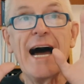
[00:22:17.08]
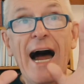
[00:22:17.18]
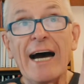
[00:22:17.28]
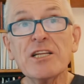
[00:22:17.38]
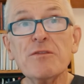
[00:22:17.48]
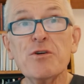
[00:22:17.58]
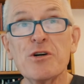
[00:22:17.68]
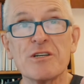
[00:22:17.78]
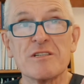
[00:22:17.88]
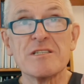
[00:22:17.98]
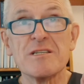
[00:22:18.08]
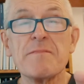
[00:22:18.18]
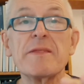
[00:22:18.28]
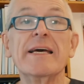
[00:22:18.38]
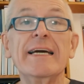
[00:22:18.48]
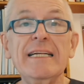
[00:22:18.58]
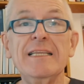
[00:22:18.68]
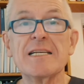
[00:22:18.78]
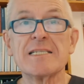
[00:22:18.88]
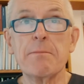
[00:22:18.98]
other words, it
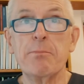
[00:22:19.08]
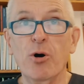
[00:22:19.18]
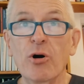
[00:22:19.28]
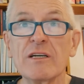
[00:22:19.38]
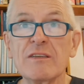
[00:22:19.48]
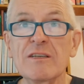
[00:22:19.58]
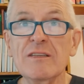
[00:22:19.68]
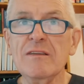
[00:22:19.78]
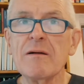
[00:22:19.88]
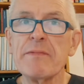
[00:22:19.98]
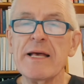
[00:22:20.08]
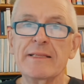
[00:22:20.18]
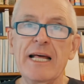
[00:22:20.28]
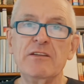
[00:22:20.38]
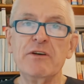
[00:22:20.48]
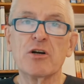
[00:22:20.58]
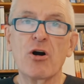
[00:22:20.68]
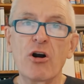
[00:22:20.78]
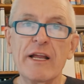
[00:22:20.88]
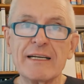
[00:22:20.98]
is important that we
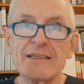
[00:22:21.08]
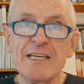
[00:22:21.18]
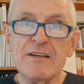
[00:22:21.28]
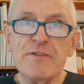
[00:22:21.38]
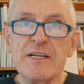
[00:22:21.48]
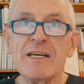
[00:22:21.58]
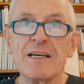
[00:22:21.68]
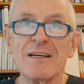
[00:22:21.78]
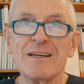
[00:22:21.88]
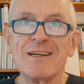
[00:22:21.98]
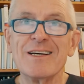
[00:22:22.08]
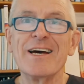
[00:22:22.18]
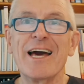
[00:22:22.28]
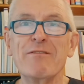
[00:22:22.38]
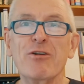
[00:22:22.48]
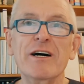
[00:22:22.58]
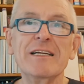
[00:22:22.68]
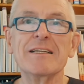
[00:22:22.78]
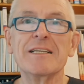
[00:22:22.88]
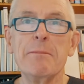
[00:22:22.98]
collectively
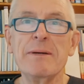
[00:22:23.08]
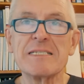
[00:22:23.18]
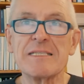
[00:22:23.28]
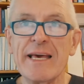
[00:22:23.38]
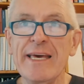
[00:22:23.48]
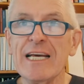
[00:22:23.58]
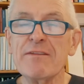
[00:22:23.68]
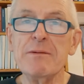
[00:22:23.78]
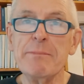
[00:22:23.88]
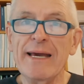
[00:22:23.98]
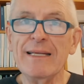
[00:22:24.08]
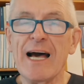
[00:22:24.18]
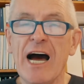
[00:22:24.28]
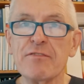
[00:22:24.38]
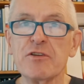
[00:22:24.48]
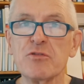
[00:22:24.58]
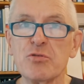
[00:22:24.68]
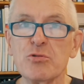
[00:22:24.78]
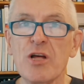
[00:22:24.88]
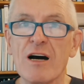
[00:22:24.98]
avoid the mistake we made after
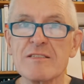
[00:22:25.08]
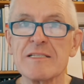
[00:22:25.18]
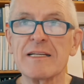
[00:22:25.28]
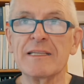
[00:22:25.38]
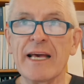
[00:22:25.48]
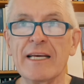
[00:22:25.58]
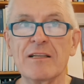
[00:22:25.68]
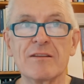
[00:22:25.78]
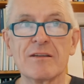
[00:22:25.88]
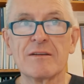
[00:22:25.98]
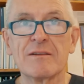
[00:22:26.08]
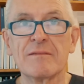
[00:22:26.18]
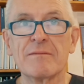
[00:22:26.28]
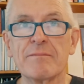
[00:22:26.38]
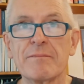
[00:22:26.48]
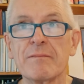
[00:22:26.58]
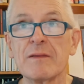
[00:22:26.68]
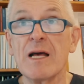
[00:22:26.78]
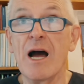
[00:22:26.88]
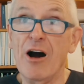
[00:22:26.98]
2008.
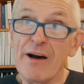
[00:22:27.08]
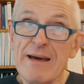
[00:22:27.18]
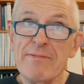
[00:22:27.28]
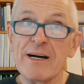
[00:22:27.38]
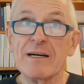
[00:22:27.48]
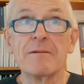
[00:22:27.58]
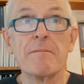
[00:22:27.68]
However,